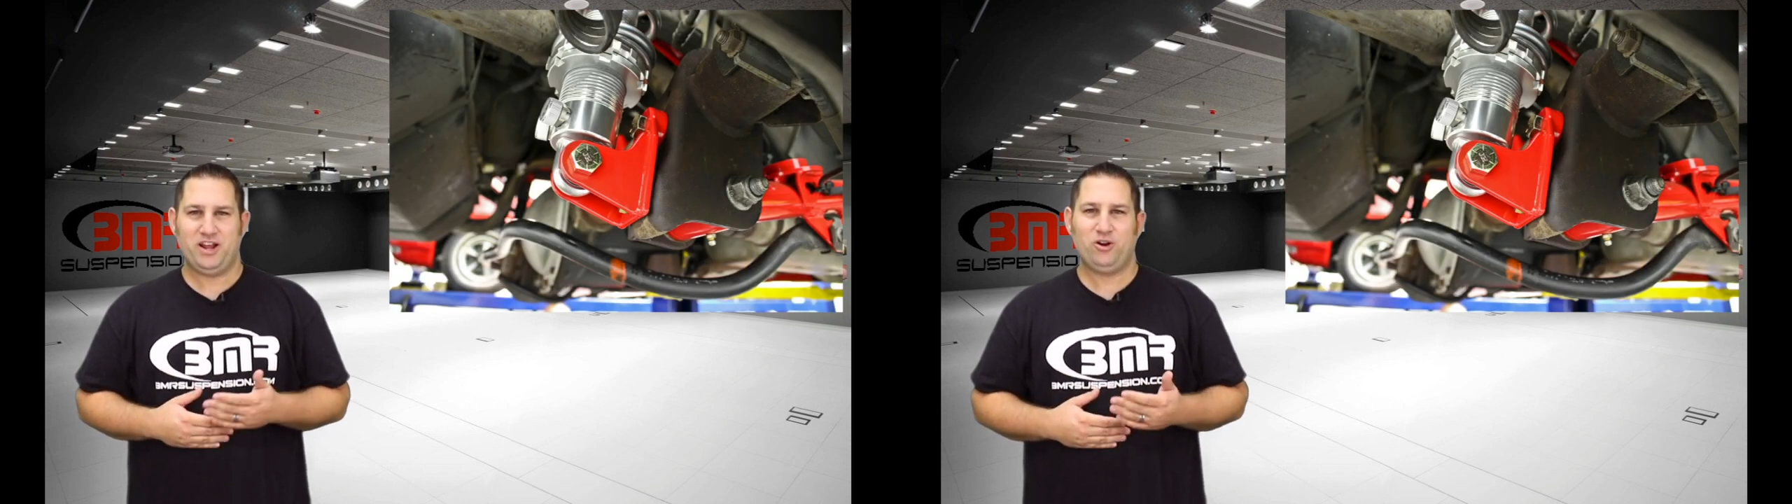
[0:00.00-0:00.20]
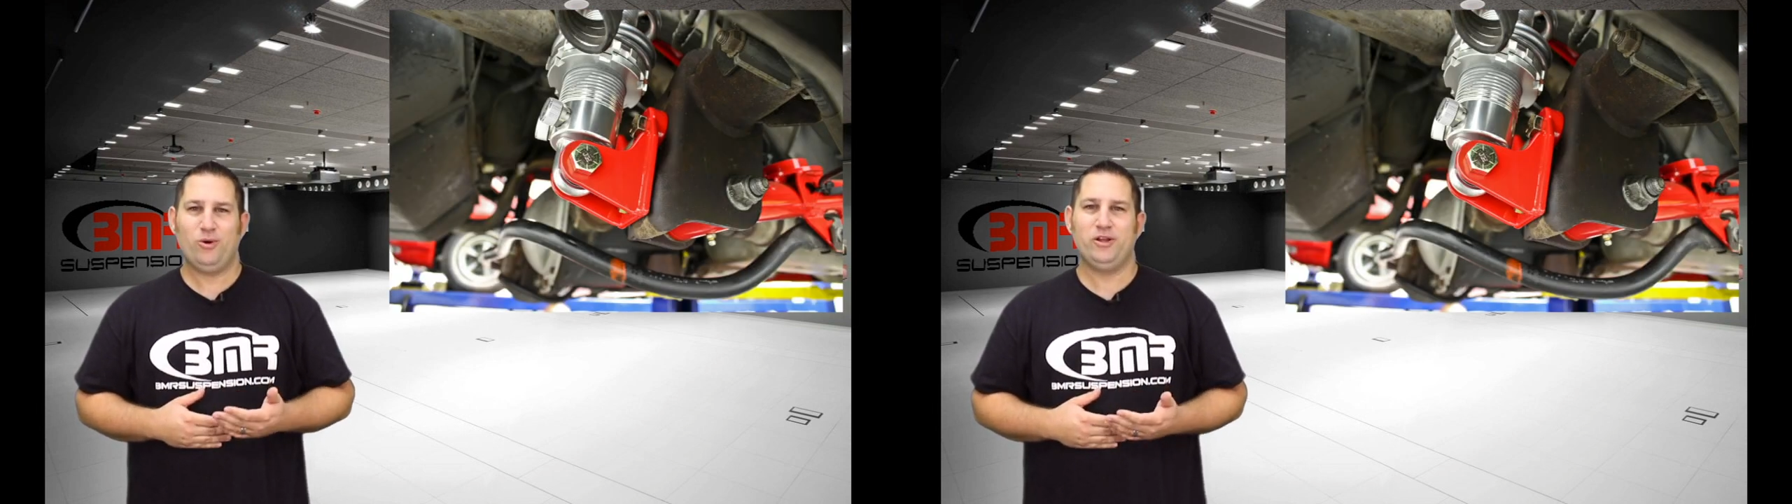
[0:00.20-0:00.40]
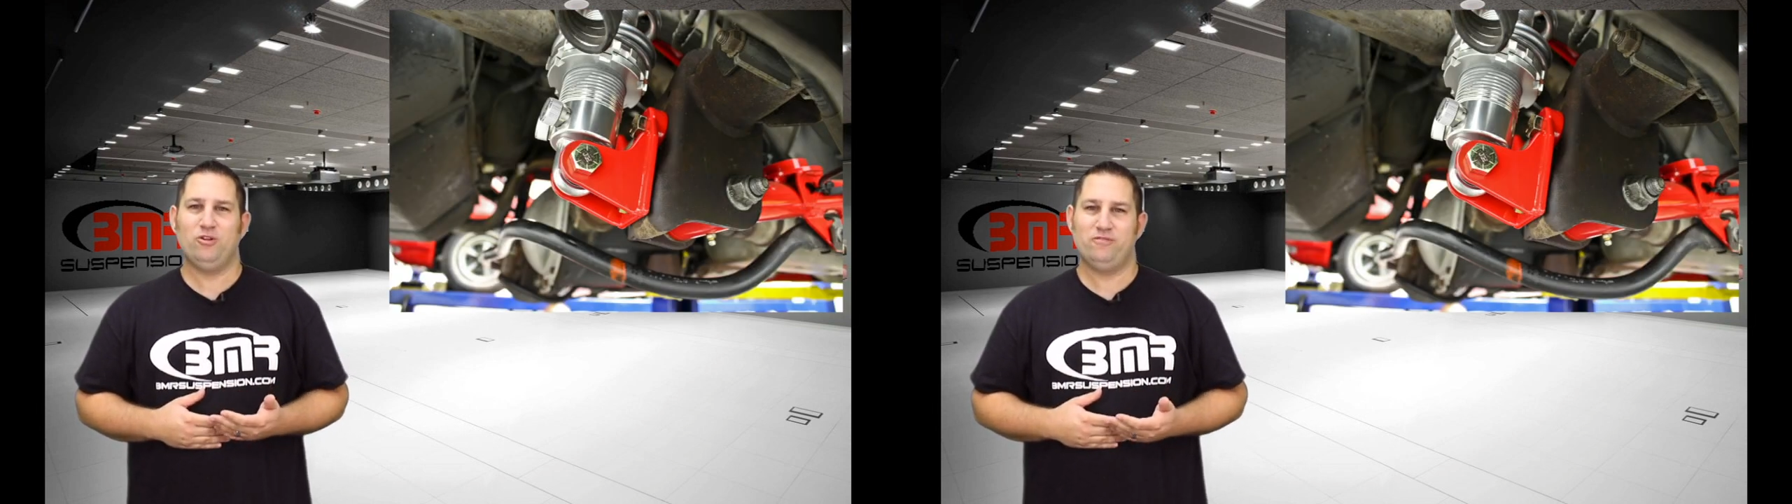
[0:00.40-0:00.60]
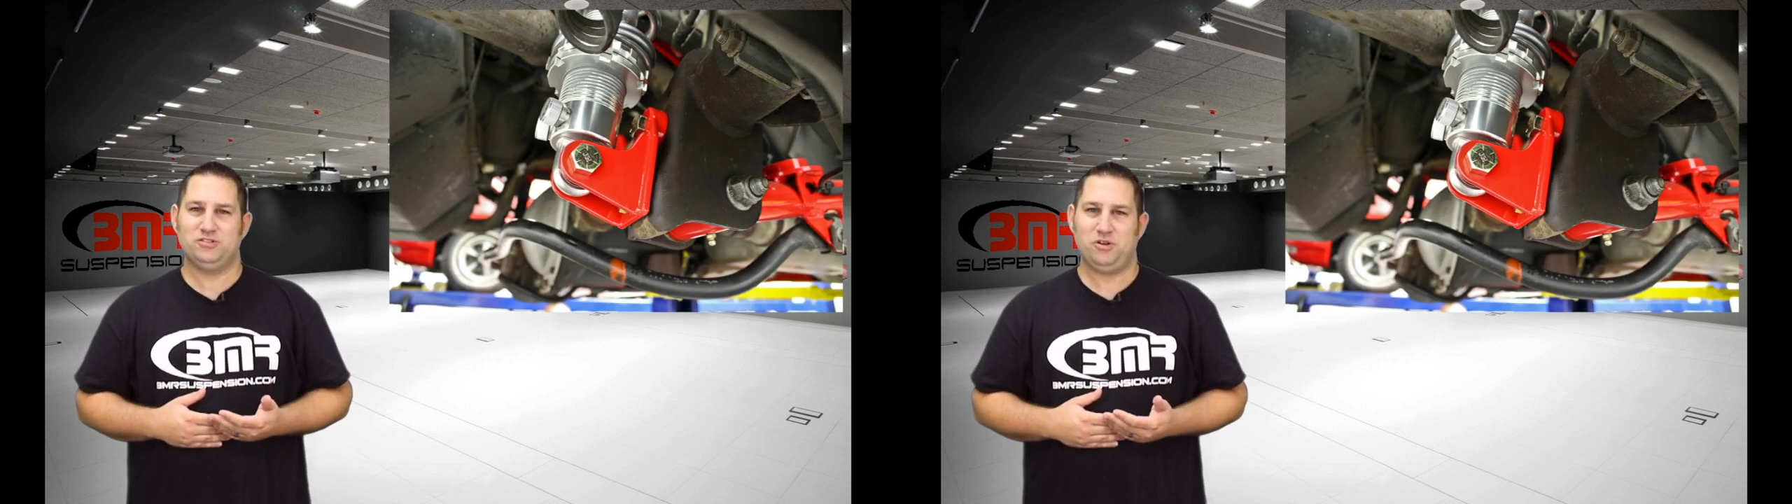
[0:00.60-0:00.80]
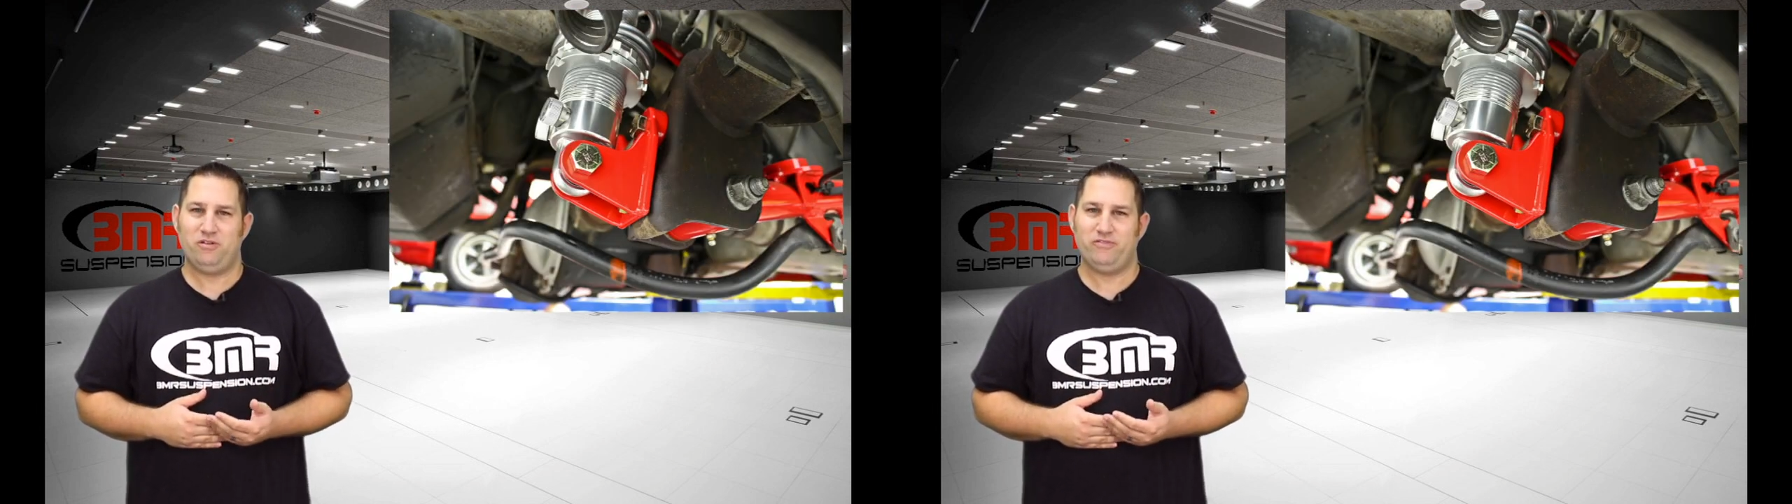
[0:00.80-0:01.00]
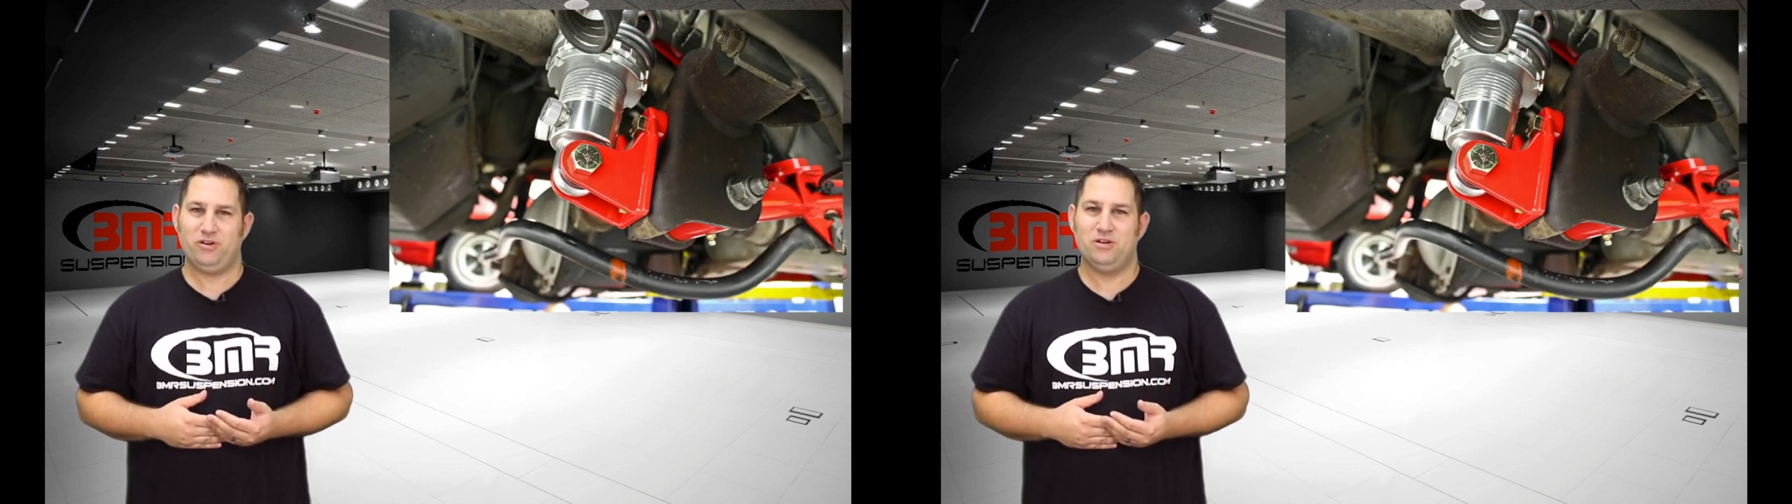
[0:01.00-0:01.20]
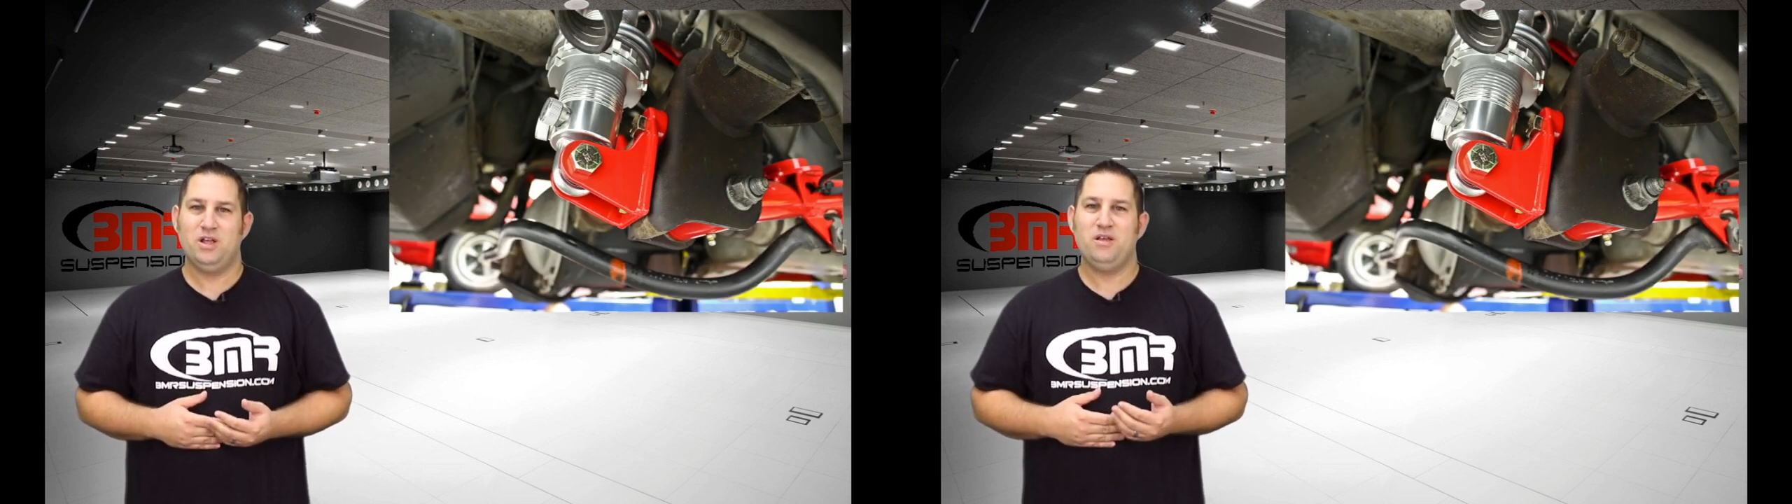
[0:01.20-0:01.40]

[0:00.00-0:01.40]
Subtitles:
that coilovers offer,